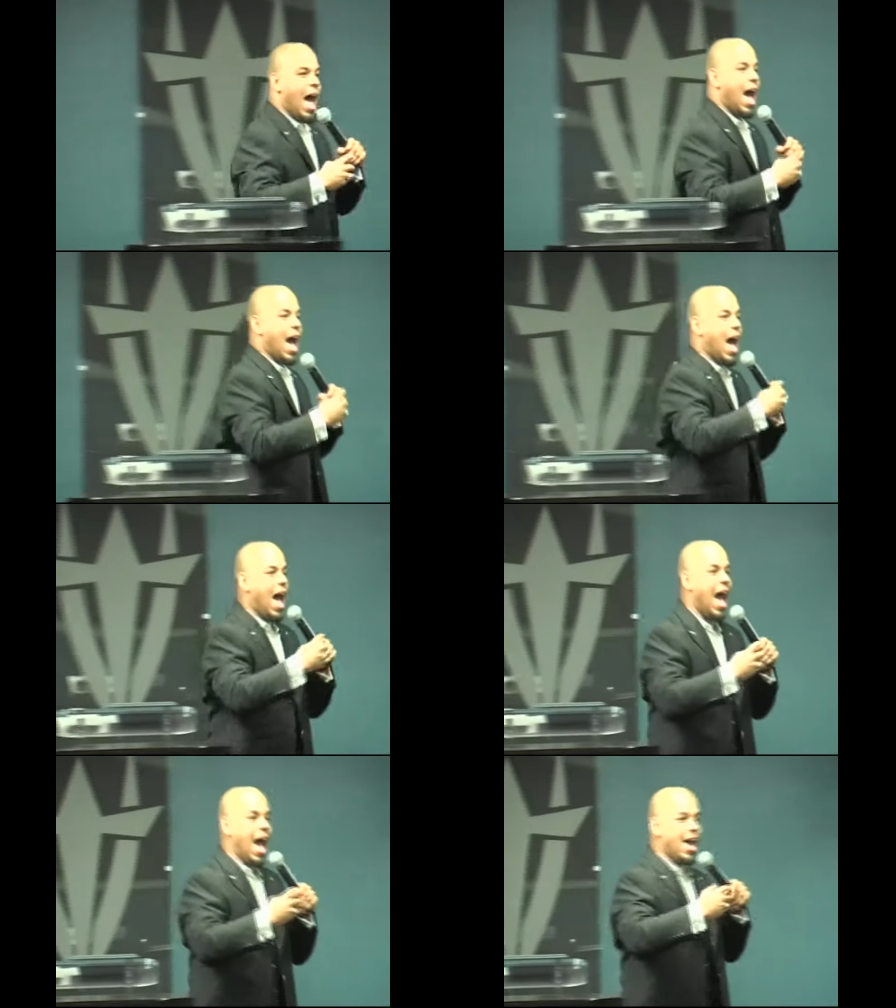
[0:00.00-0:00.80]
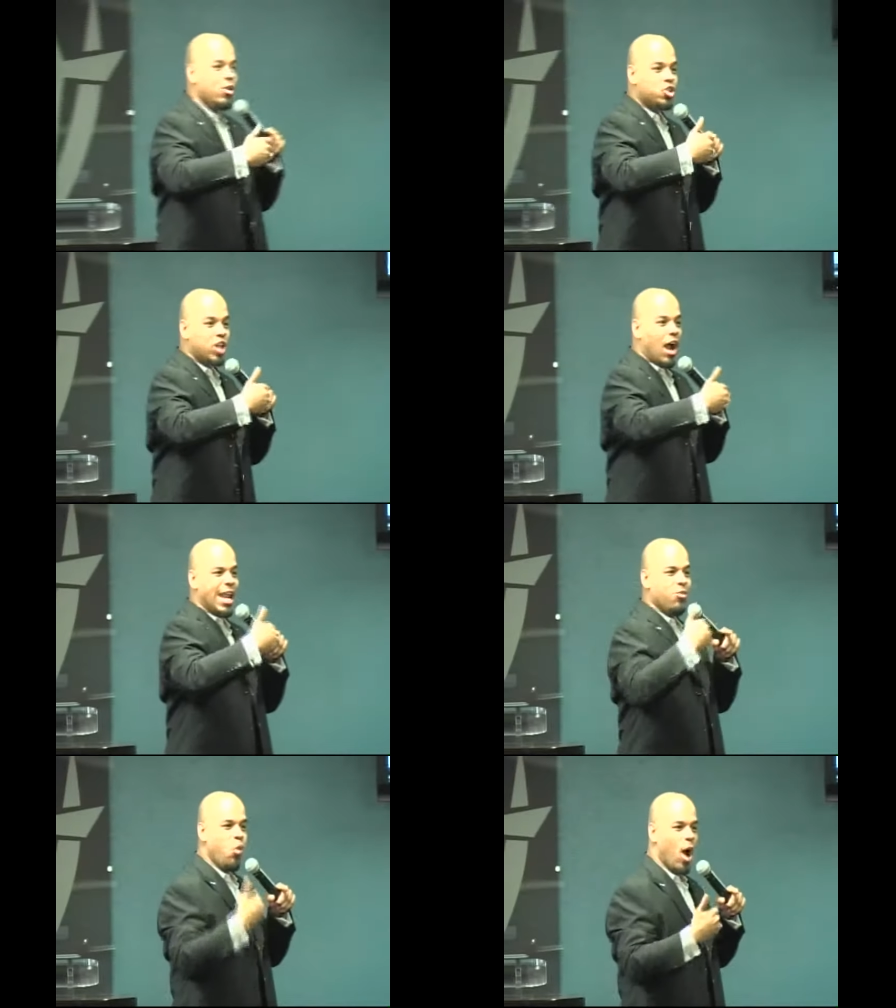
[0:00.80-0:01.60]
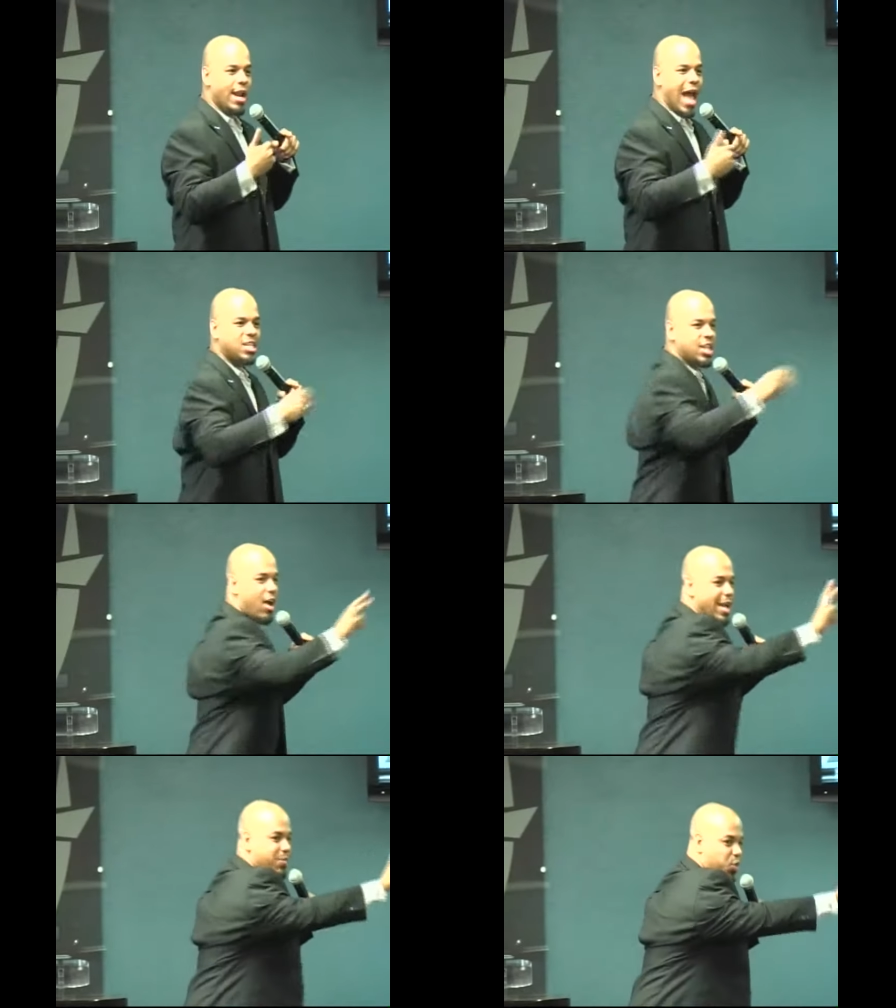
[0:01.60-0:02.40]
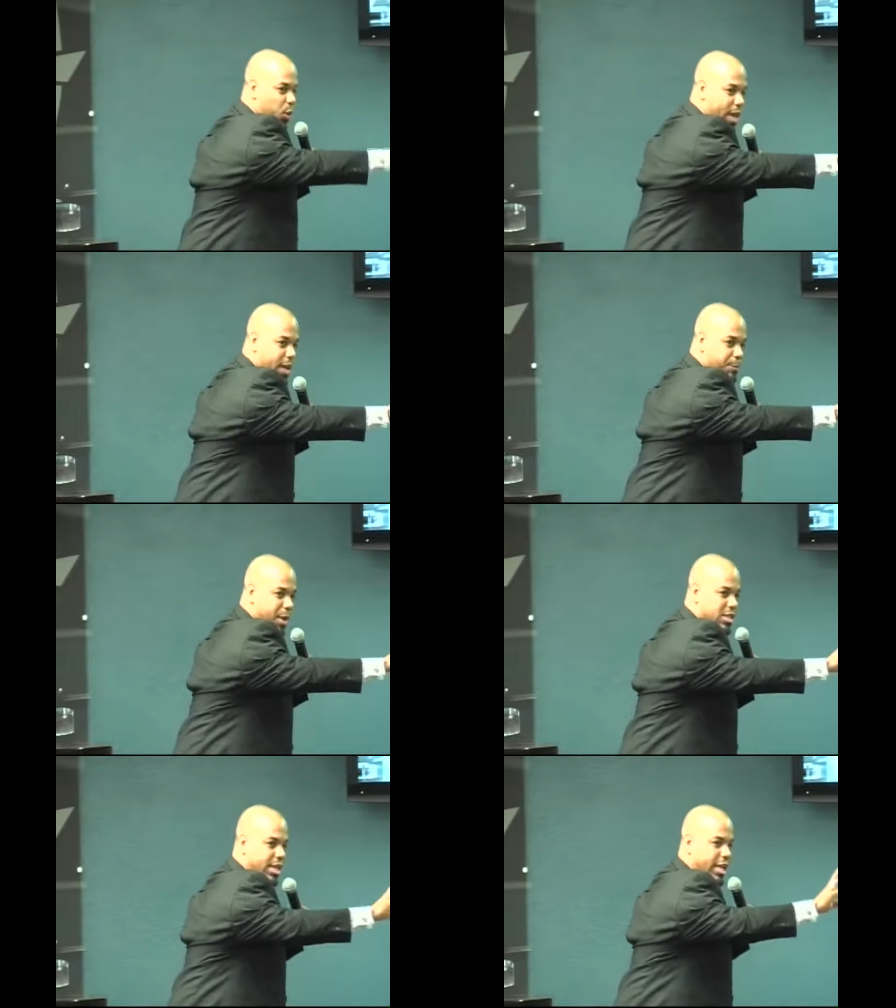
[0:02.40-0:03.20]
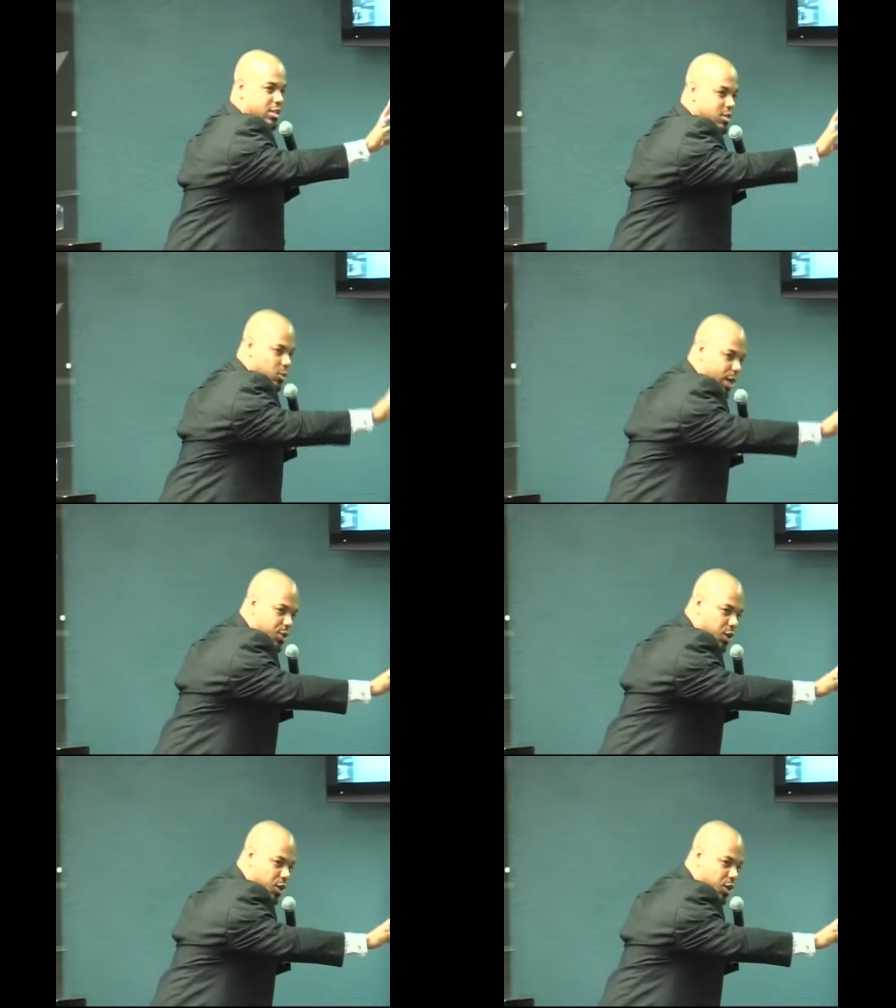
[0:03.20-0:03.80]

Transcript: I, I, I don't start at one, I start at three, but to get to three, you're